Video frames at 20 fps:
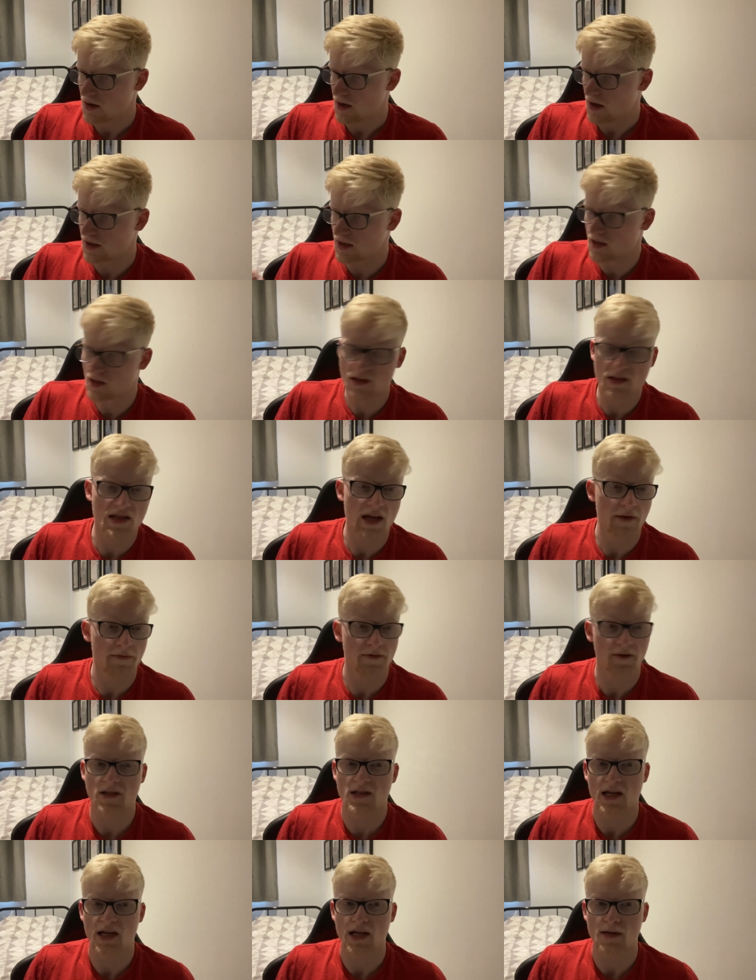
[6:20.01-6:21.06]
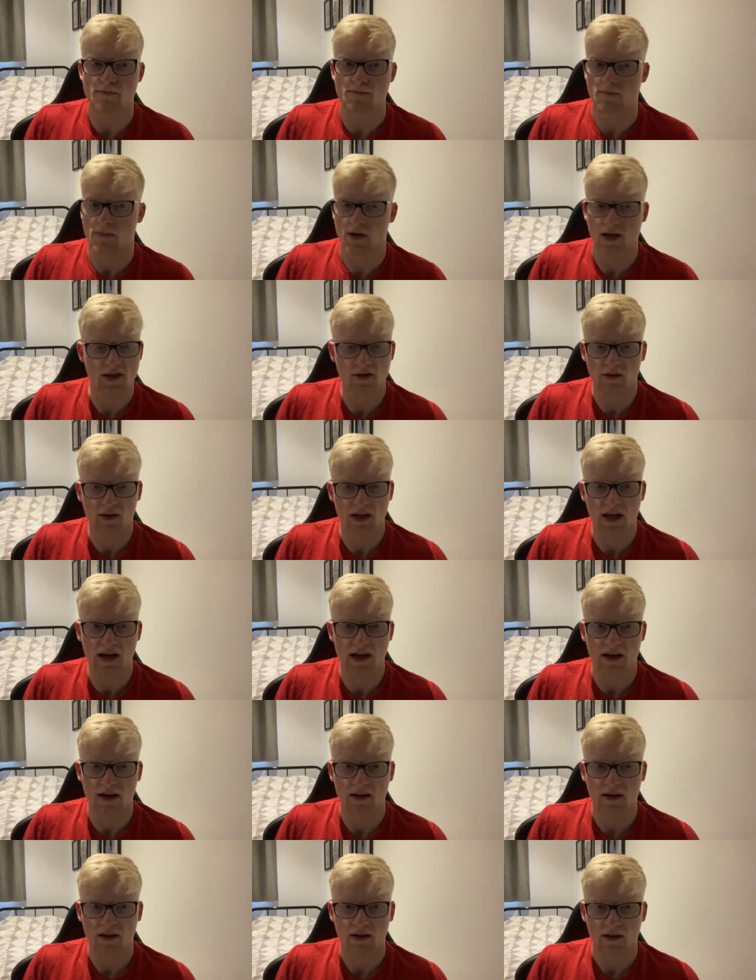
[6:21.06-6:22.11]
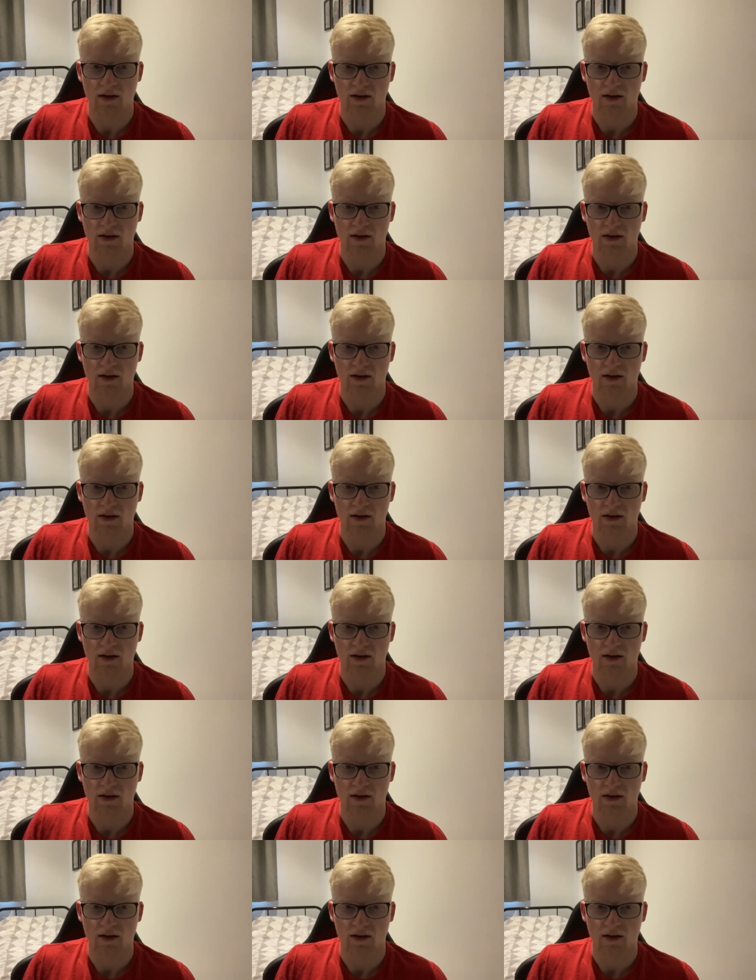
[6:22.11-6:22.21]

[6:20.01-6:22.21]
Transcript: and then the depth of the team, it's not there.